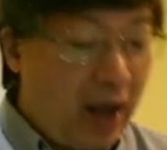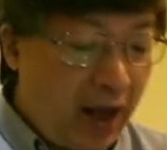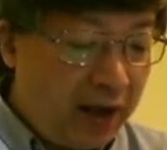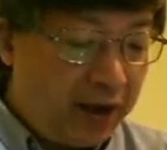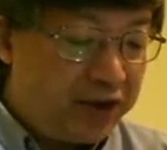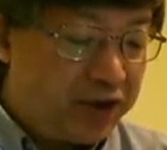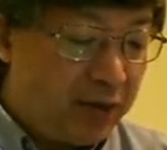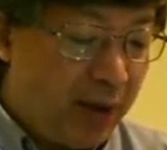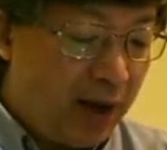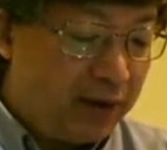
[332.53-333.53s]
N is
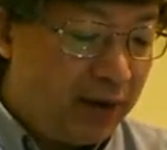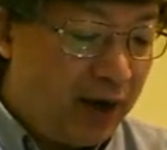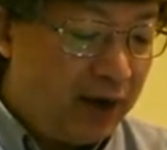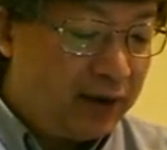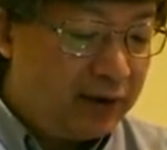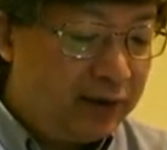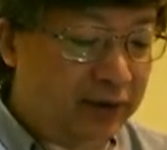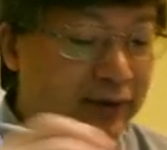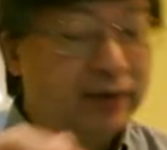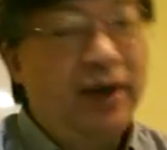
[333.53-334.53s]
the bound, right?
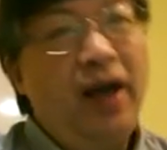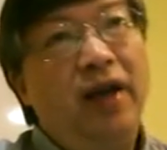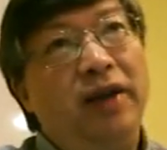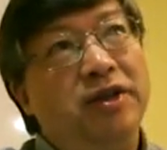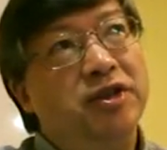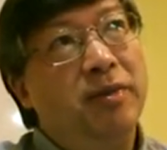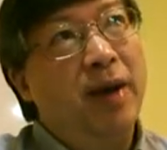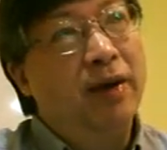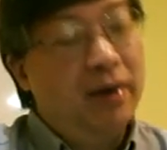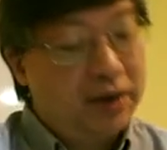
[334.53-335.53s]
N is the bound.